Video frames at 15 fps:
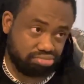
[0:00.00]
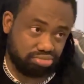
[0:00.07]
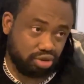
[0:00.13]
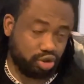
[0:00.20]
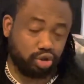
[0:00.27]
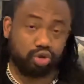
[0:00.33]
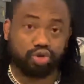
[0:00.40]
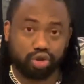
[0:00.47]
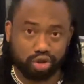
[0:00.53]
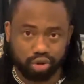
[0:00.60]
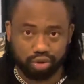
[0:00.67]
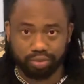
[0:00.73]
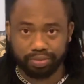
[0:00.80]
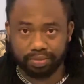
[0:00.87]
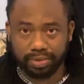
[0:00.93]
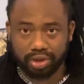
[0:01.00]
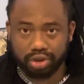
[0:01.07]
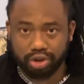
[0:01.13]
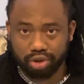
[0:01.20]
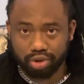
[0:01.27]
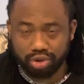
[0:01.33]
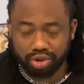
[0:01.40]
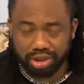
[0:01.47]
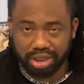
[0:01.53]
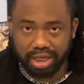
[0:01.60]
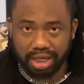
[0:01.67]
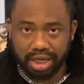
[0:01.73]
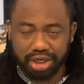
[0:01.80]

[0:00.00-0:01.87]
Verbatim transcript: suits you, so to say.